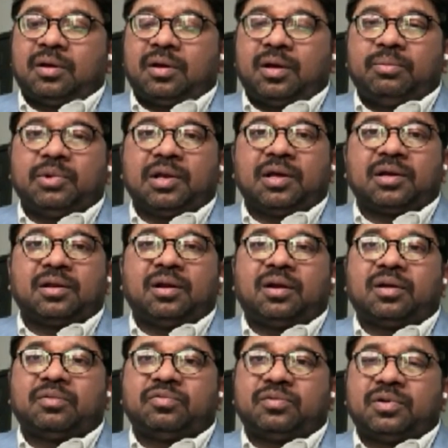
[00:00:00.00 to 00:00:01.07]
I mean, like a lot
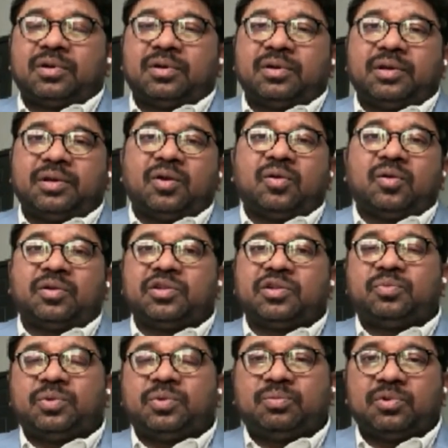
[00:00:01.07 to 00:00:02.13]
of, rich
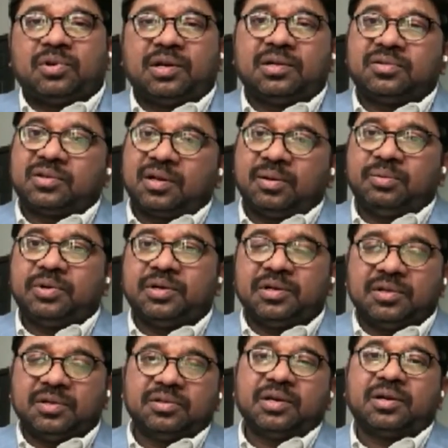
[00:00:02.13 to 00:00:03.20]
people and
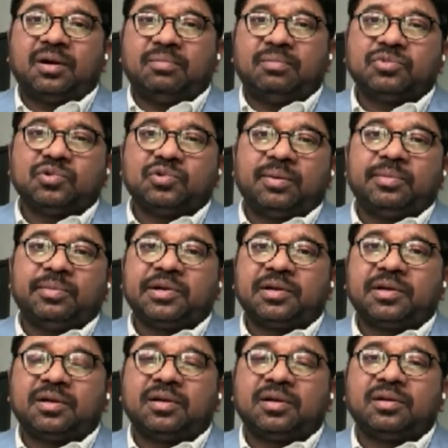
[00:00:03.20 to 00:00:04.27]
celebrities, they come to
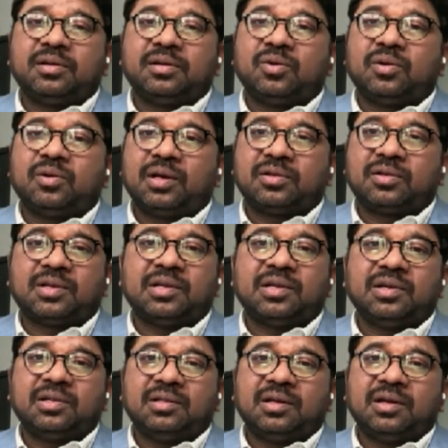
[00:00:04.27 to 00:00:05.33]
America, like
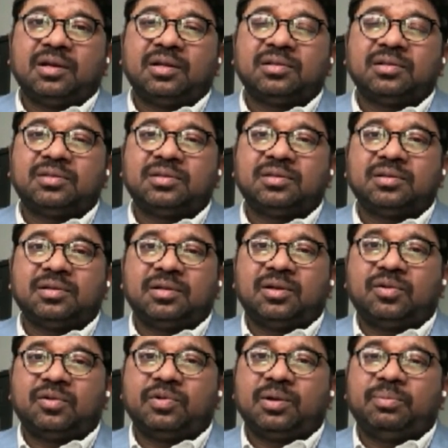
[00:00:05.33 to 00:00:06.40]
Sanjay Dutt,
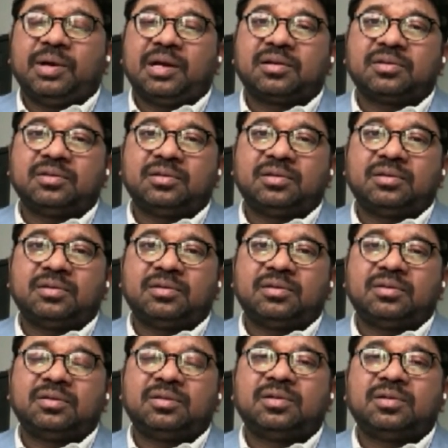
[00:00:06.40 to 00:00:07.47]
film
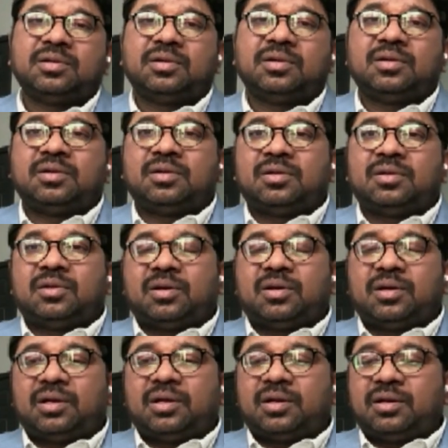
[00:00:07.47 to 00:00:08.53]
actor,
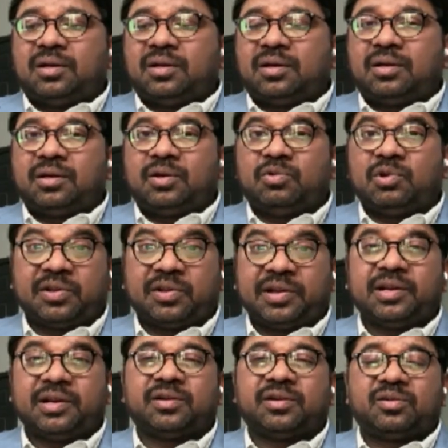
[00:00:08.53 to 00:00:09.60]
and even
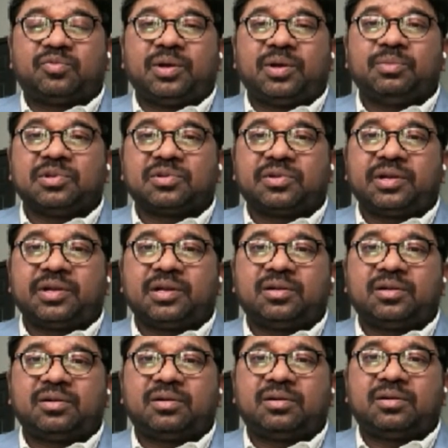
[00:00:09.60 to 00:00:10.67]
cricketer, famous
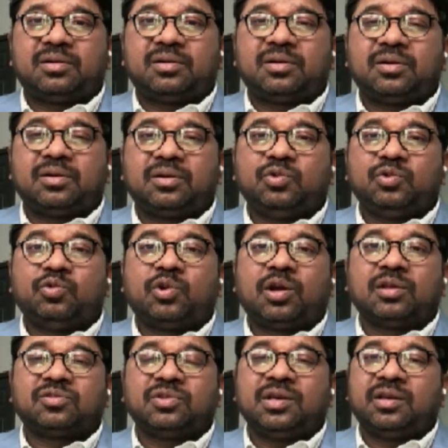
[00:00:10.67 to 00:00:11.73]
cricketer,
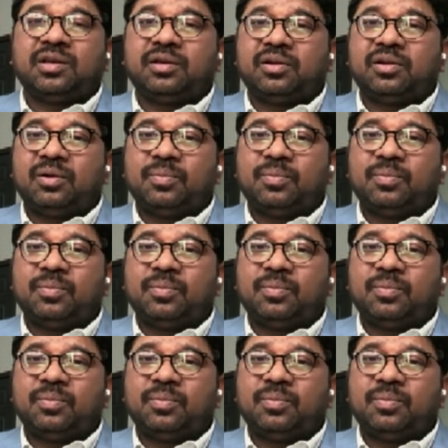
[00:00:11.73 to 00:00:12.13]
Yuvraj Singh,